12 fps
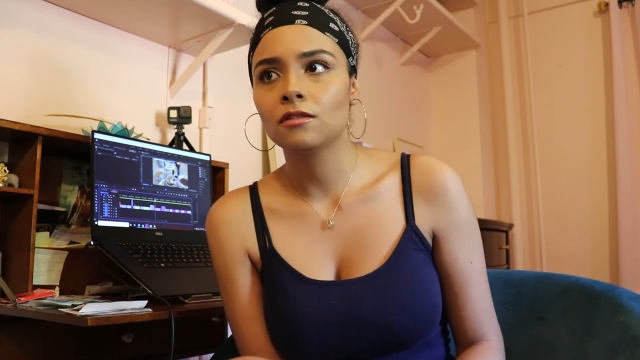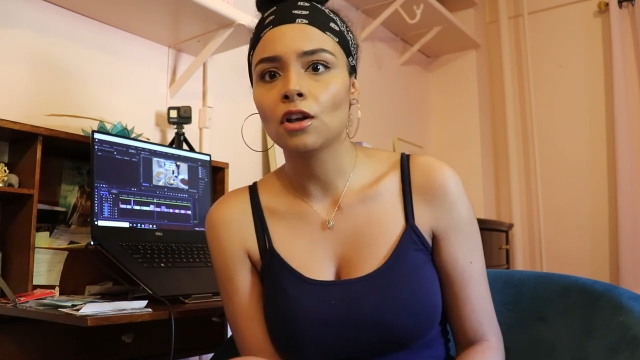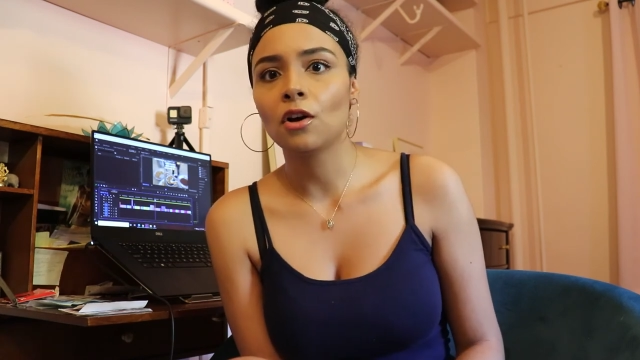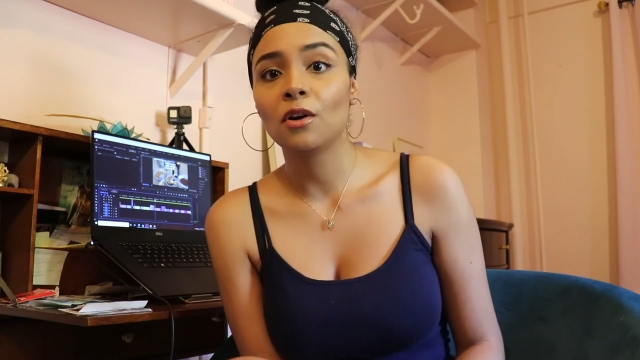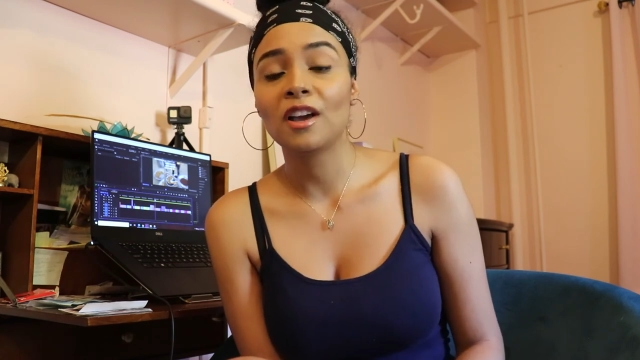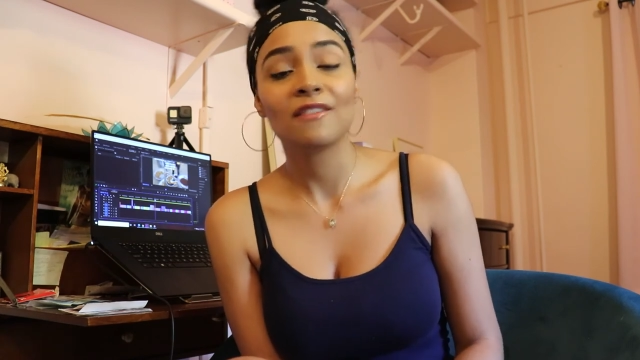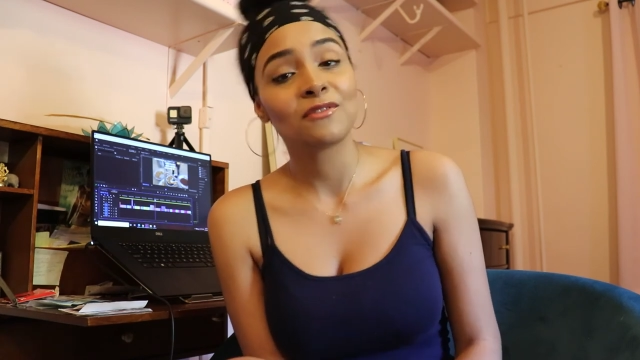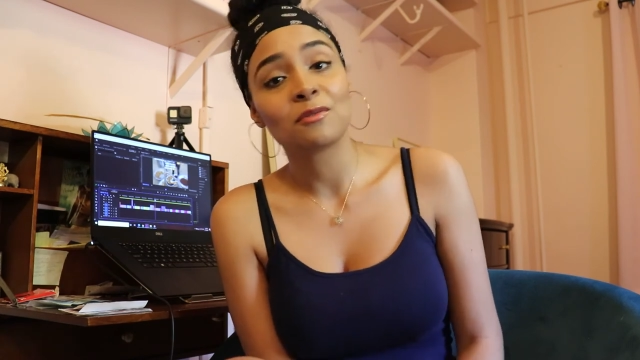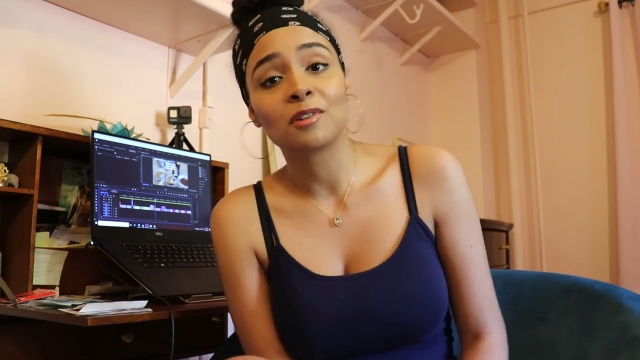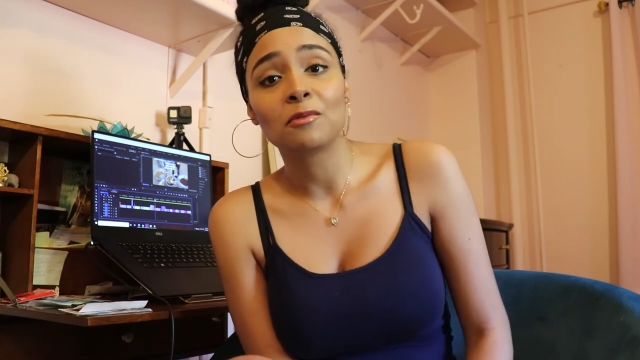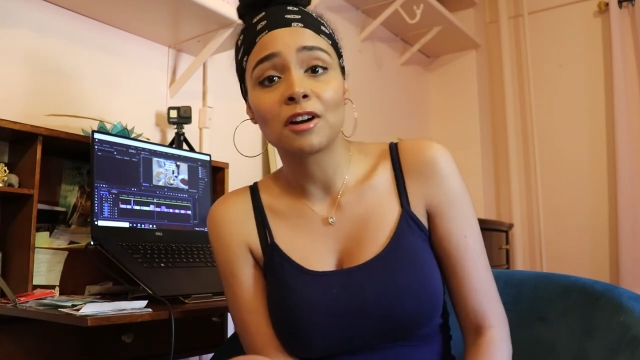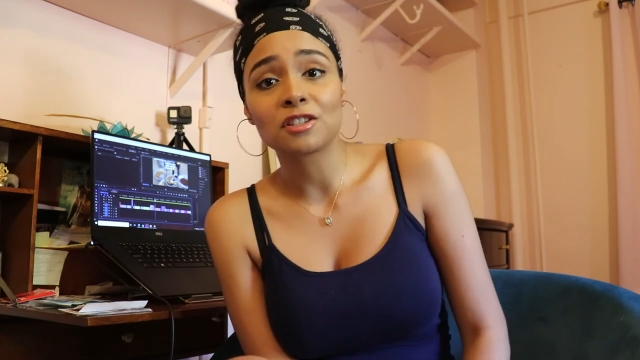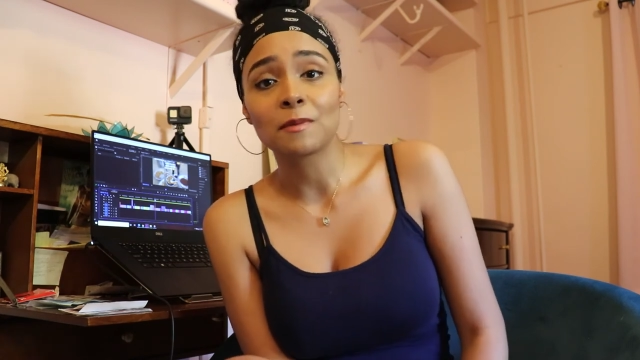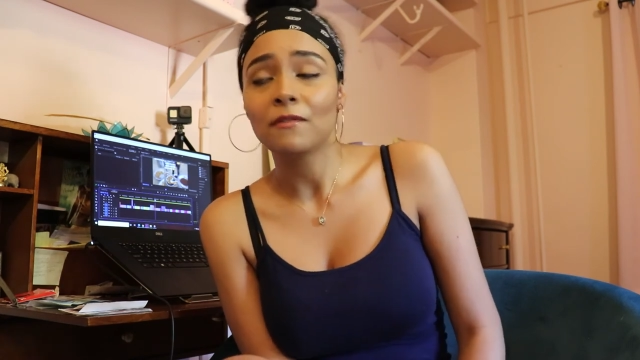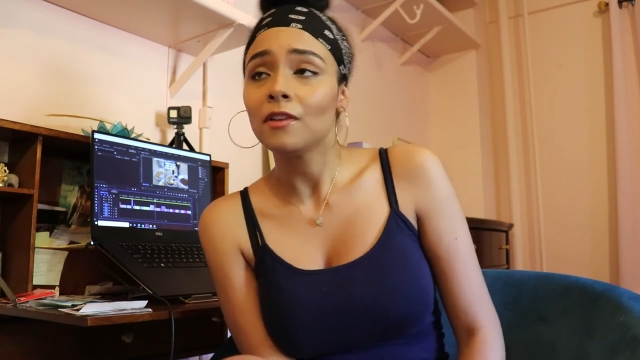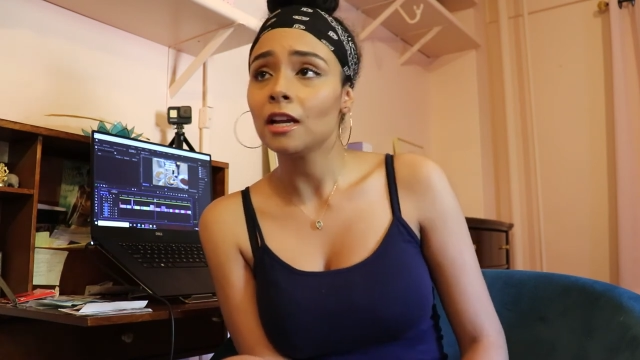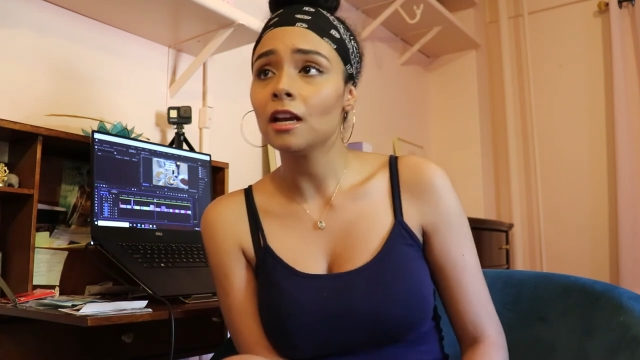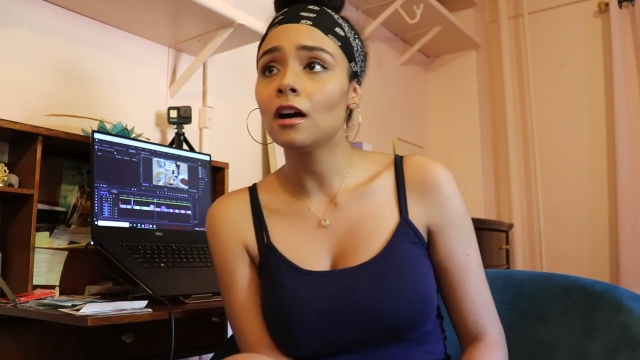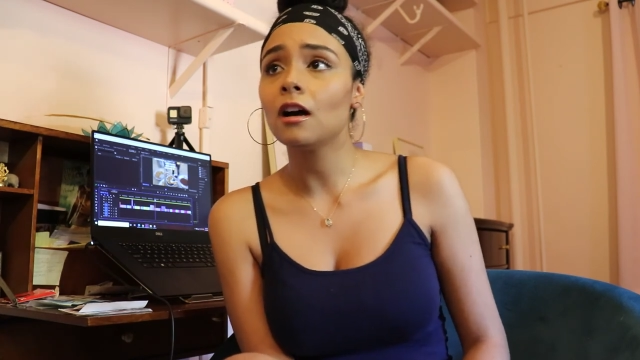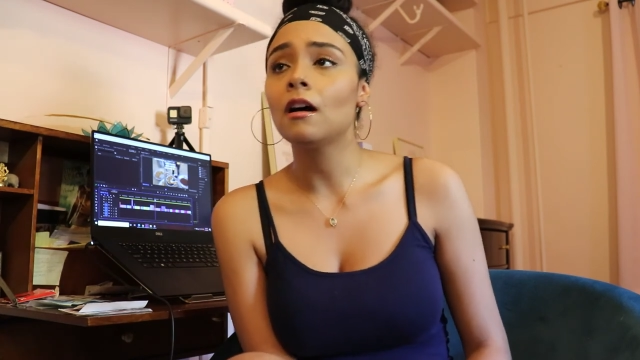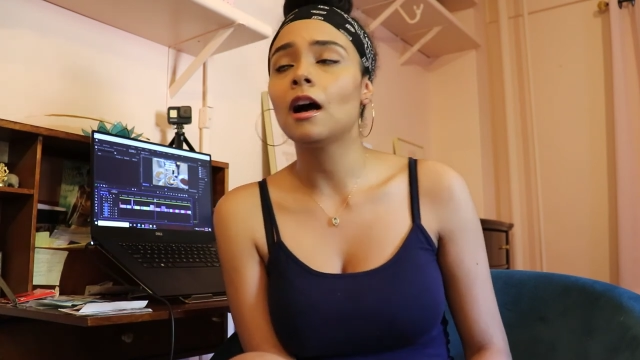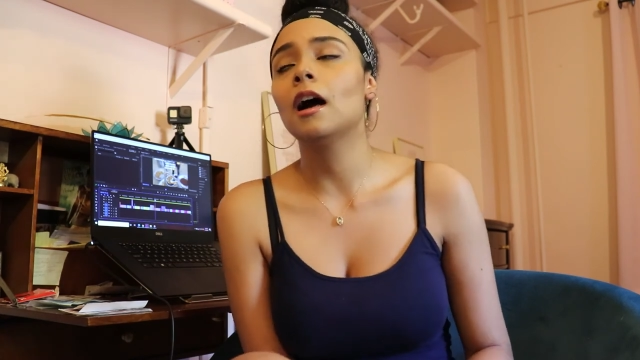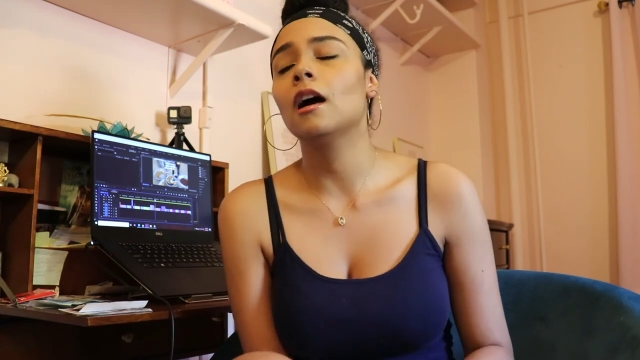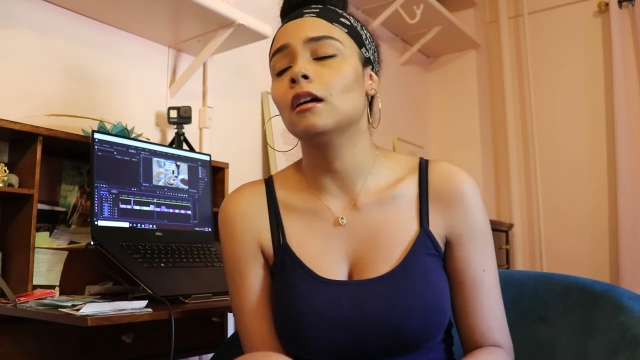So if you want to watch my video,
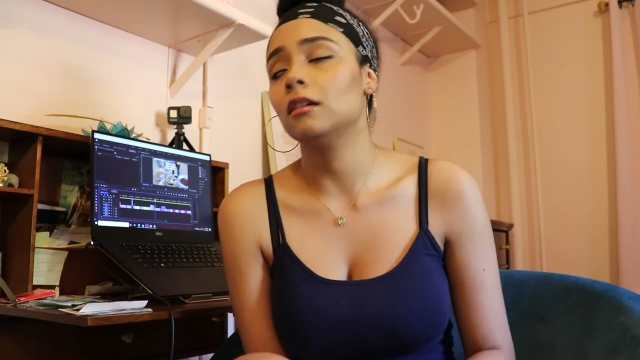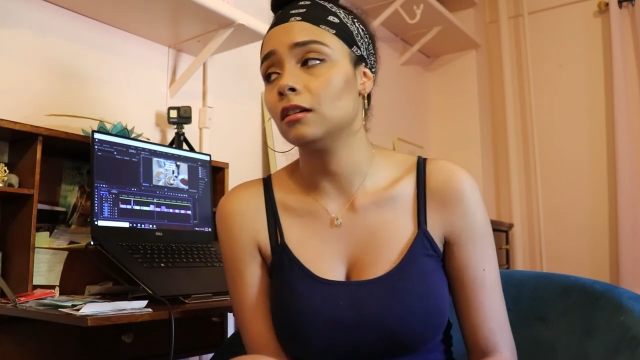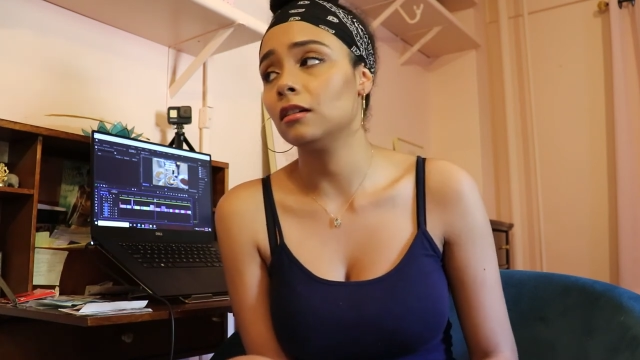uh,